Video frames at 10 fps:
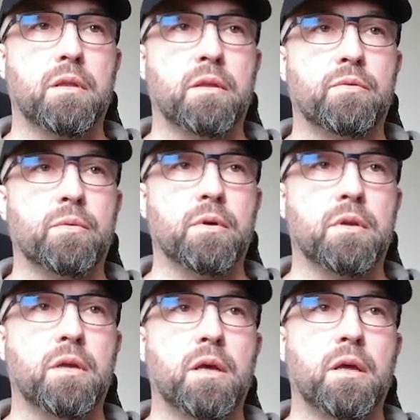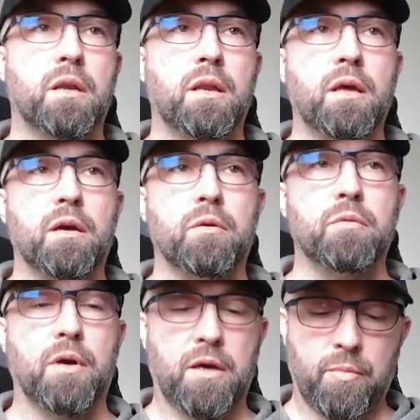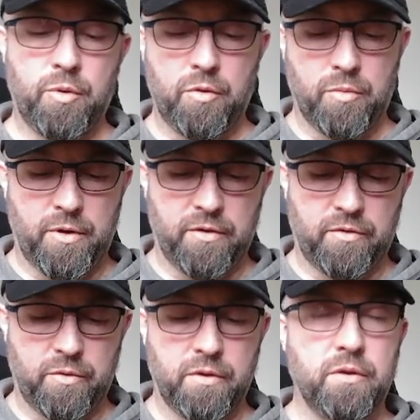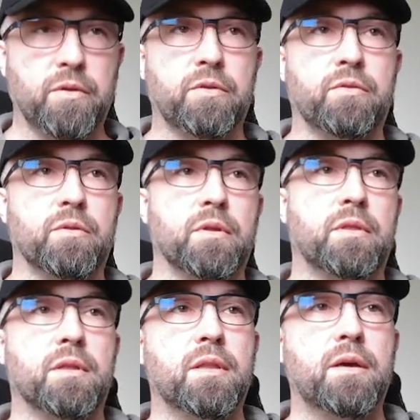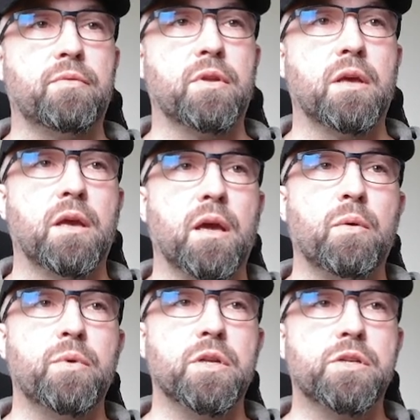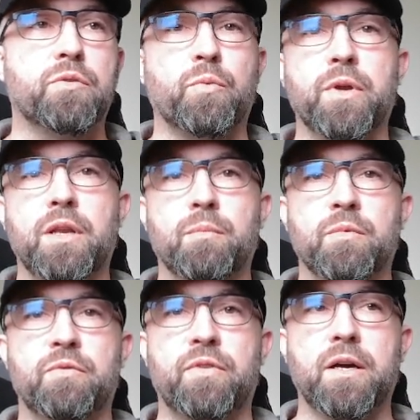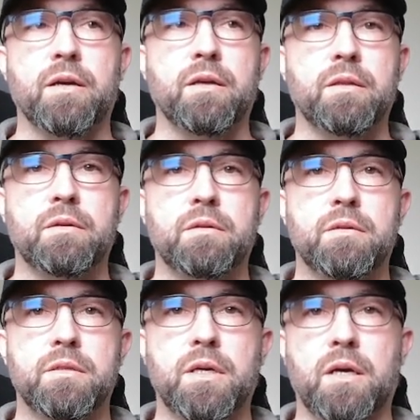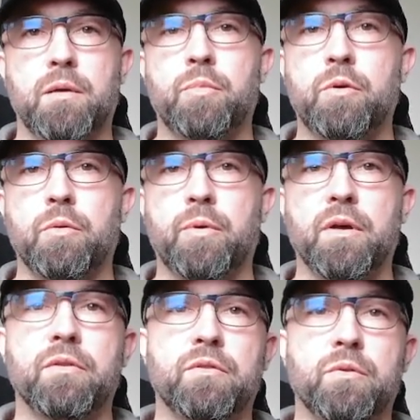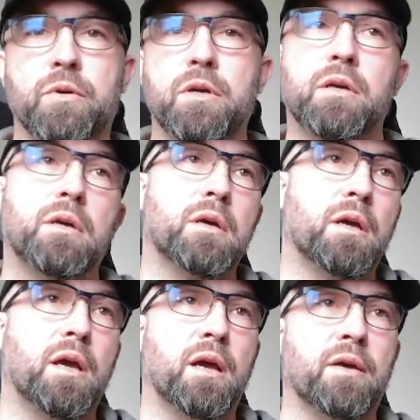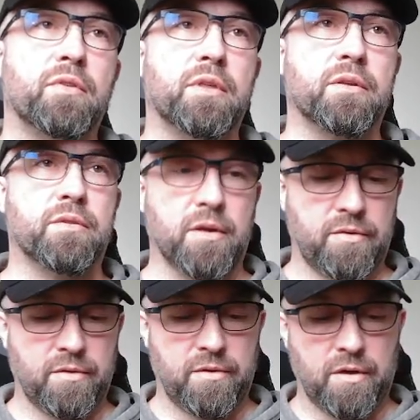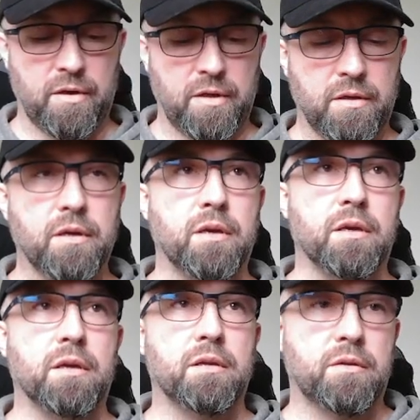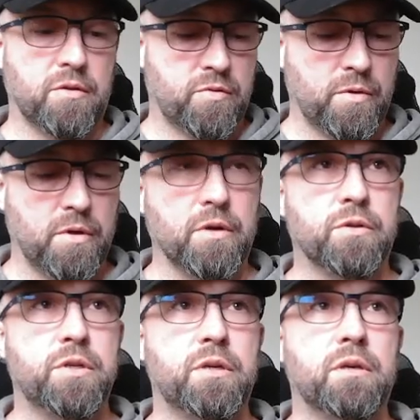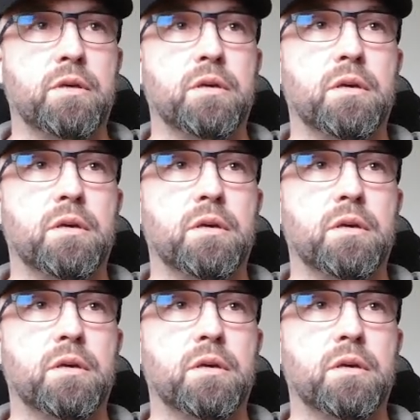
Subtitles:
This one. Now, iBook repository is the only thing left. And we can just rename the file to iBook repository. Everything's nice and tidy. Again, Control RG